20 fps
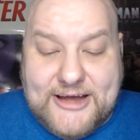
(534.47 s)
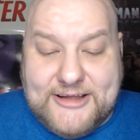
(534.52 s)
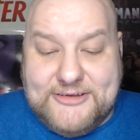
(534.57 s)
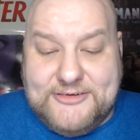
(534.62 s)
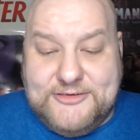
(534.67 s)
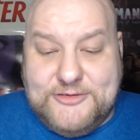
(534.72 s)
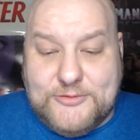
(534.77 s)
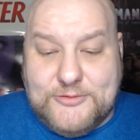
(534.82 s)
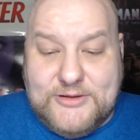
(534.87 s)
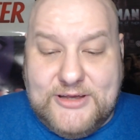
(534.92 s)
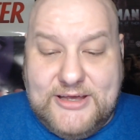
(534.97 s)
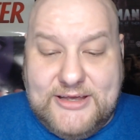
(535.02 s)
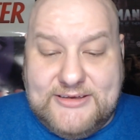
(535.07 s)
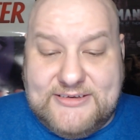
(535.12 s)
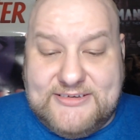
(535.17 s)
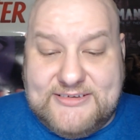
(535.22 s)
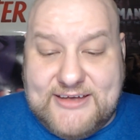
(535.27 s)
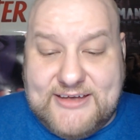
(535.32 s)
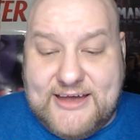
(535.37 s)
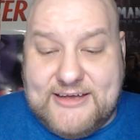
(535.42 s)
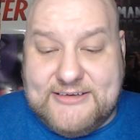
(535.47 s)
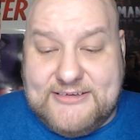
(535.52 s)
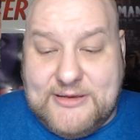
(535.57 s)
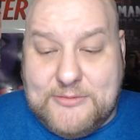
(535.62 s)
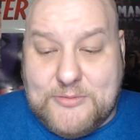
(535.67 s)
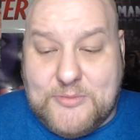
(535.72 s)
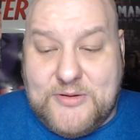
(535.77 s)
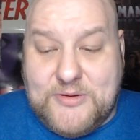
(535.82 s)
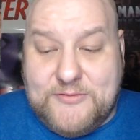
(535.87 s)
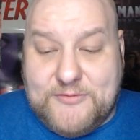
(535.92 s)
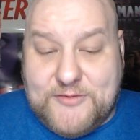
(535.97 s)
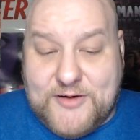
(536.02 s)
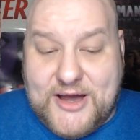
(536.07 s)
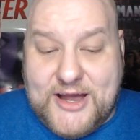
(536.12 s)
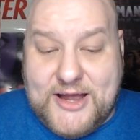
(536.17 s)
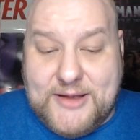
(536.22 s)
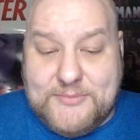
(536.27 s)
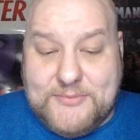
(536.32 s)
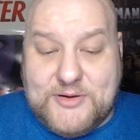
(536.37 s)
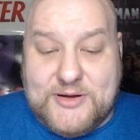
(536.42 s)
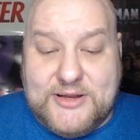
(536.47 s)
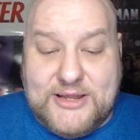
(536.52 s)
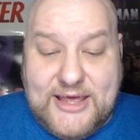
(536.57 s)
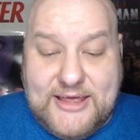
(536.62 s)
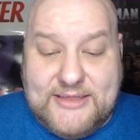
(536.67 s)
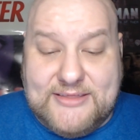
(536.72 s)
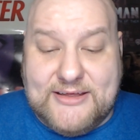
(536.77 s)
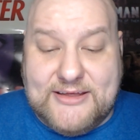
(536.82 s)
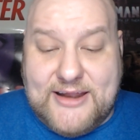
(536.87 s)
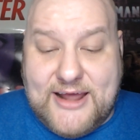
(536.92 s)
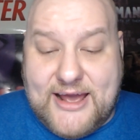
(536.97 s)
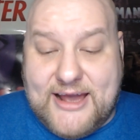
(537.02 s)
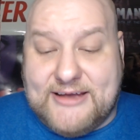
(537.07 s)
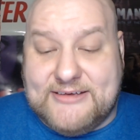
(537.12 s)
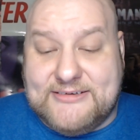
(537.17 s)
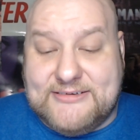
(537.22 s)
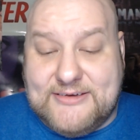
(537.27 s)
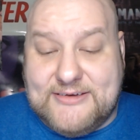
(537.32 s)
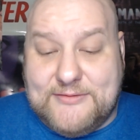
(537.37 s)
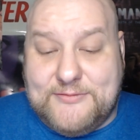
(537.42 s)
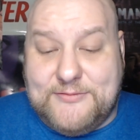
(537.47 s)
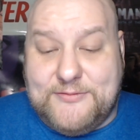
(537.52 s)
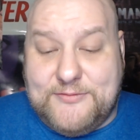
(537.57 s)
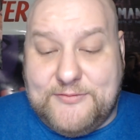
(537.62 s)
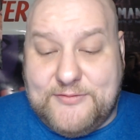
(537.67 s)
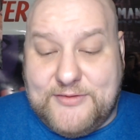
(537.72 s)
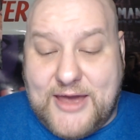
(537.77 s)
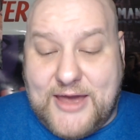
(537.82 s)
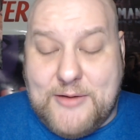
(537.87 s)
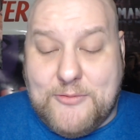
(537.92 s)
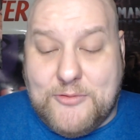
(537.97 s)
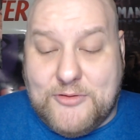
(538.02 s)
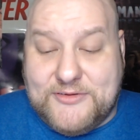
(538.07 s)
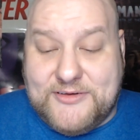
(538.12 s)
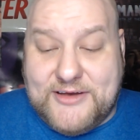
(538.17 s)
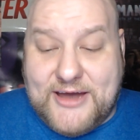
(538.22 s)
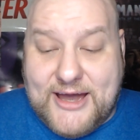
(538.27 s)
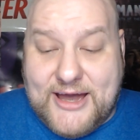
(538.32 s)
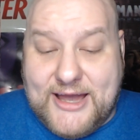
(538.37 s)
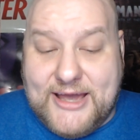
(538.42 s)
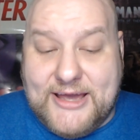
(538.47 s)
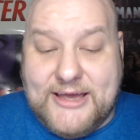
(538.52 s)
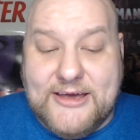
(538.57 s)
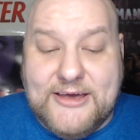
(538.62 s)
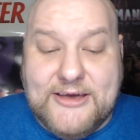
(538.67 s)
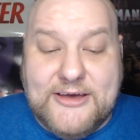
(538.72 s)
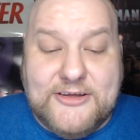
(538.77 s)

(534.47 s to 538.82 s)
Julie says he will be fine, but Ethan asks if they will die.